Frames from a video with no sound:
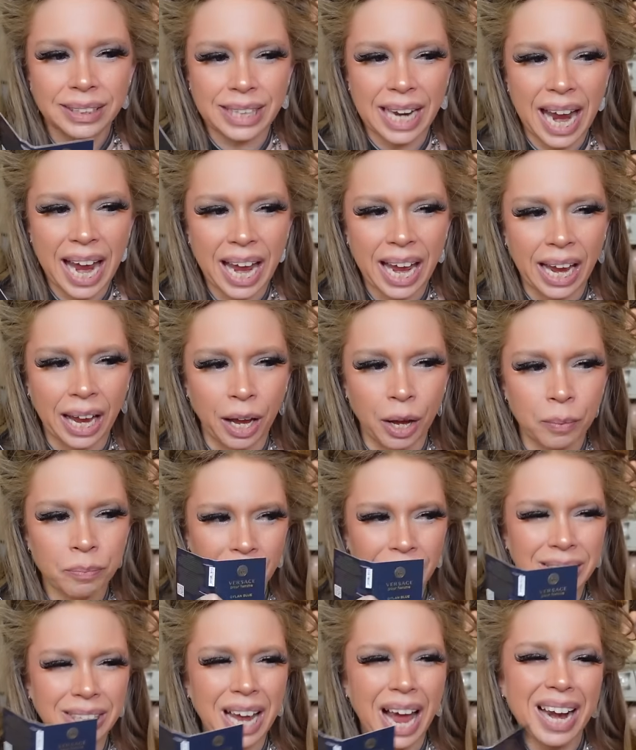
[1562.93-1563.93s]
Dang,
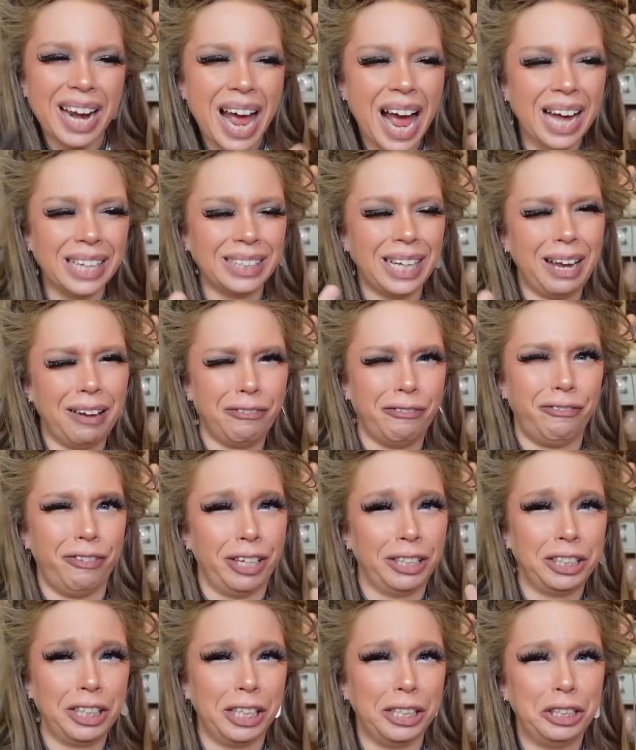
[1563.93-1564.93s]
this kind of has like a
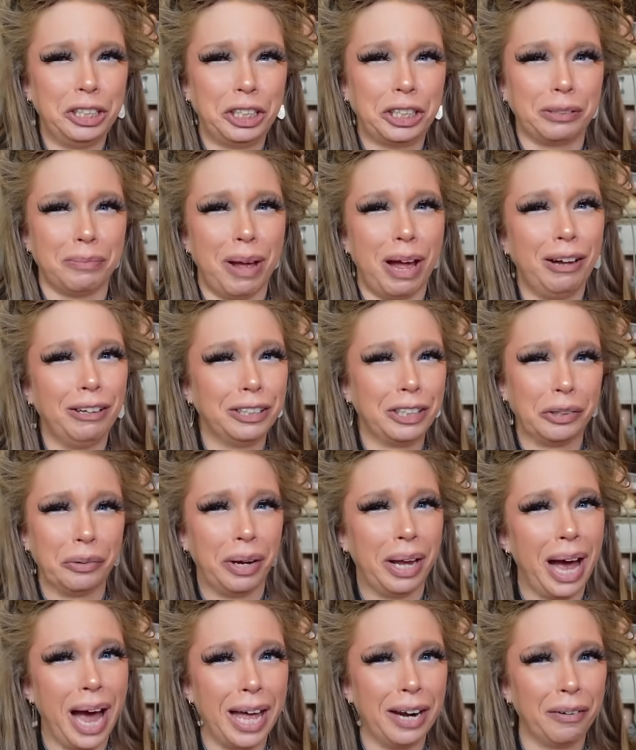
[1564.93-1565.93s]
vintage smell to
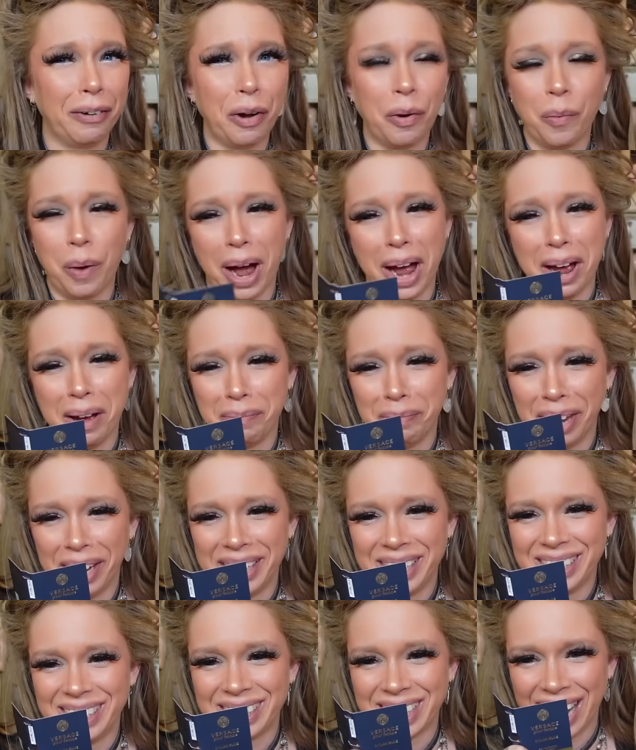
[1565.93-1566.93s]
it. I don't know why I'm
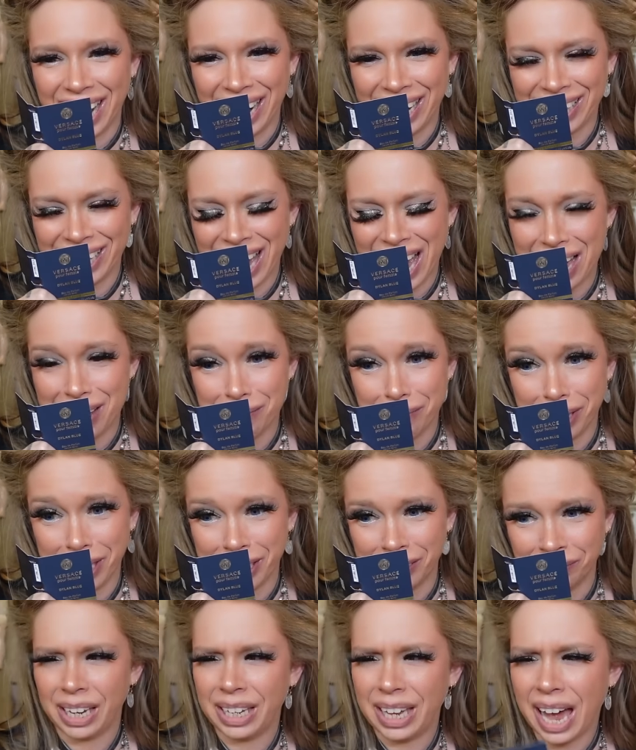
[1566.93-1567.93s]
like saying that,
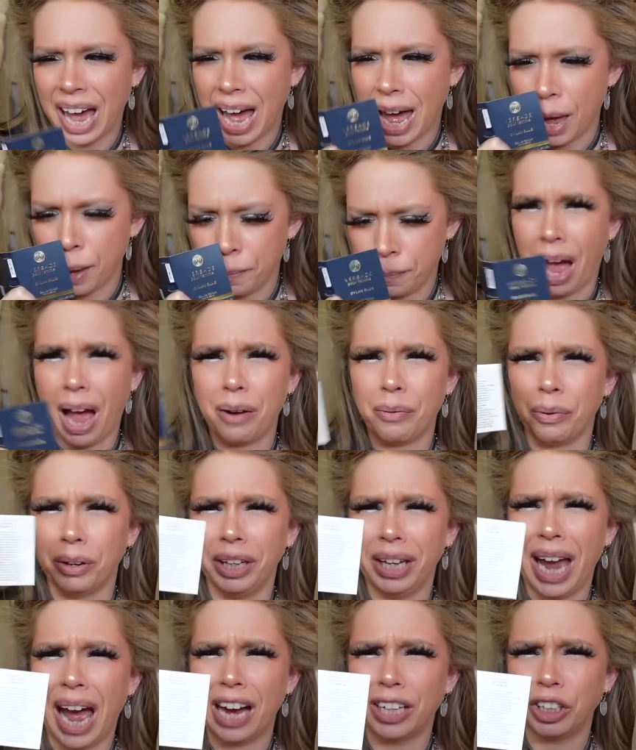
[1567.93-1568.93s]
but yeah, I
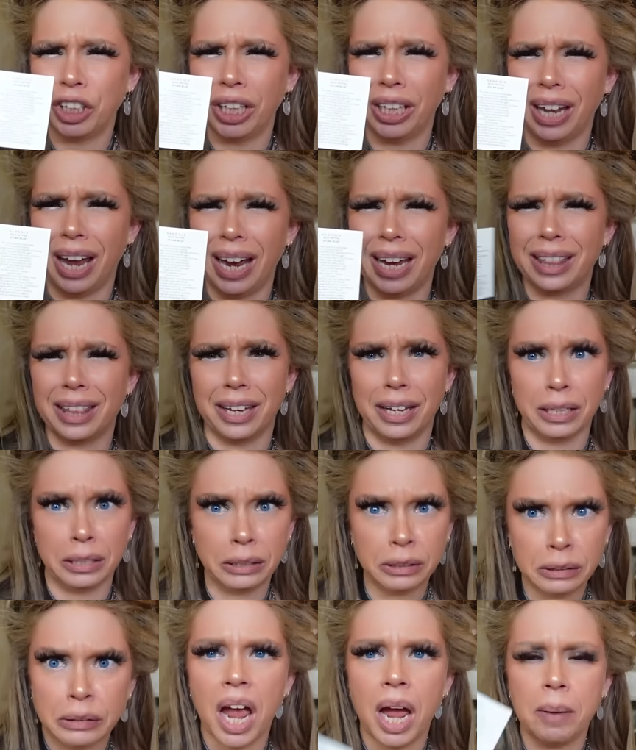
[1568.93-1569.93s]
really actually like
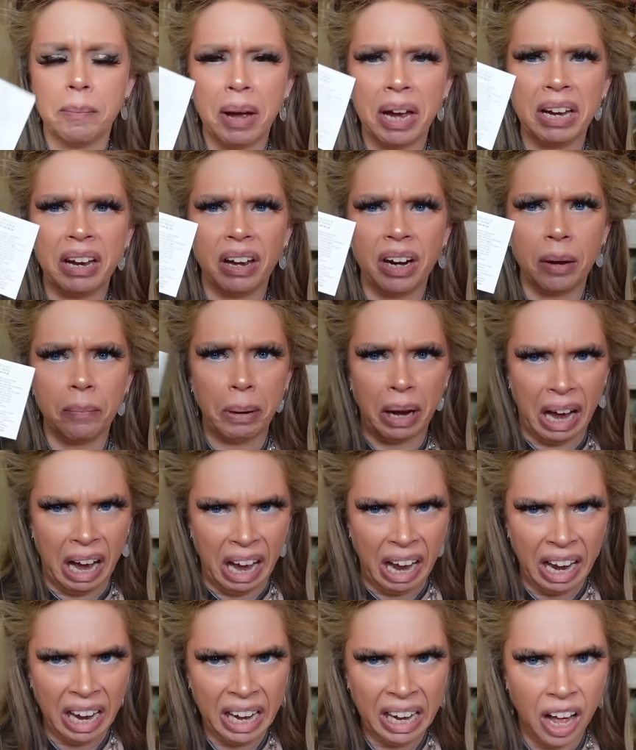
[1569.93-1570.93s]
this. Am I gonna
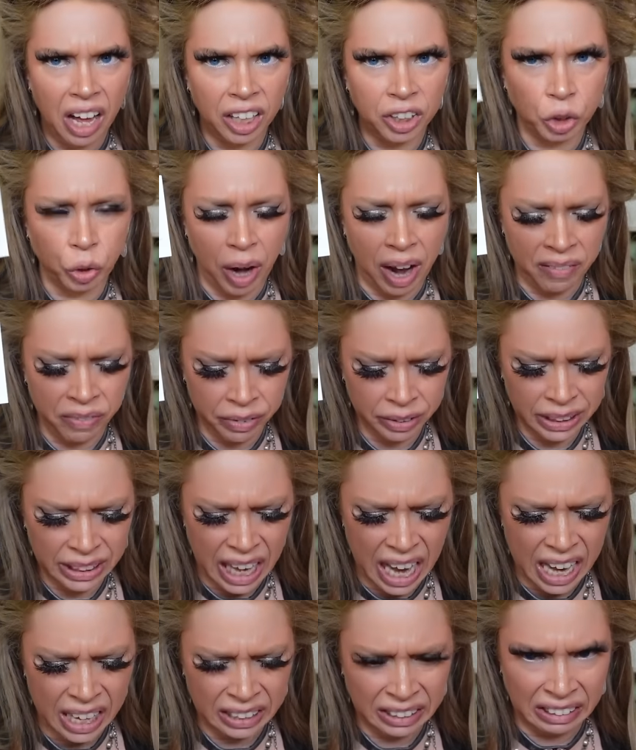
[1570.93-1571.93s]
buy a travel
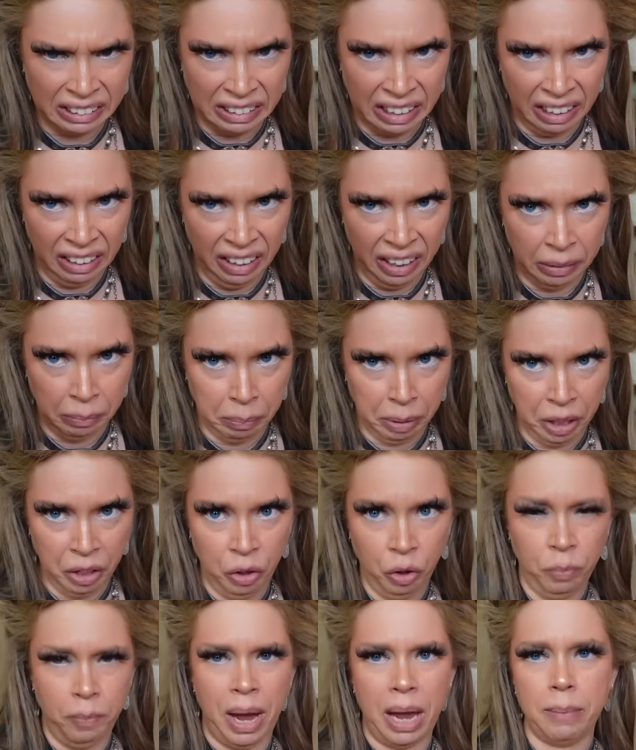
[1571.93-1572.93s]
size Dylan
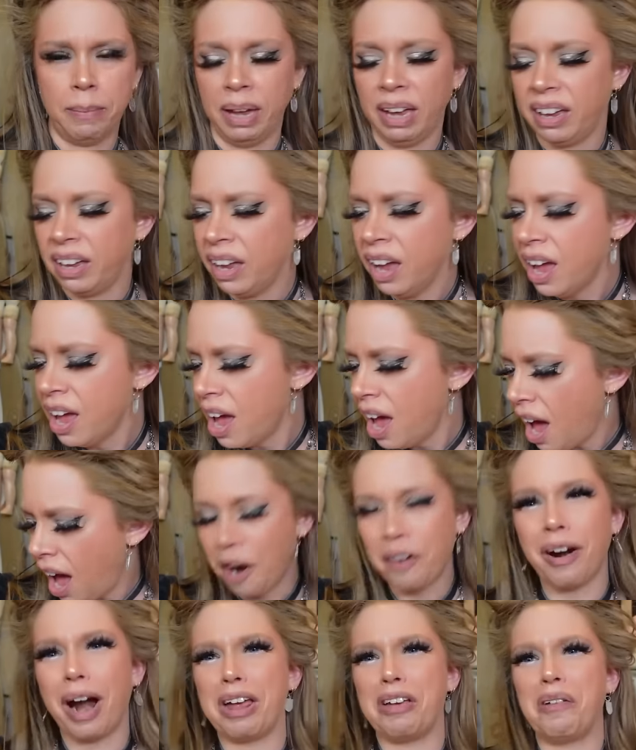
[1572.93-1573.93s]
Blue? Maybe.
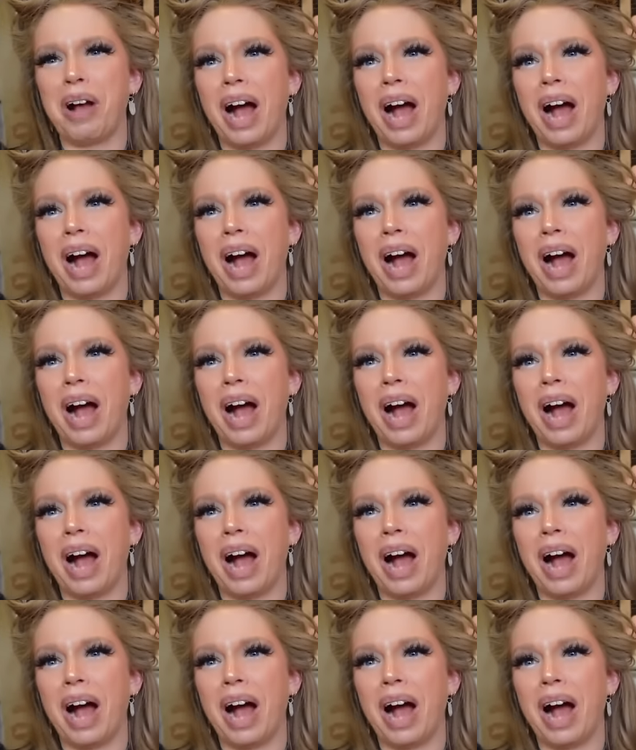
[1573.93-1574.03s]
All right, you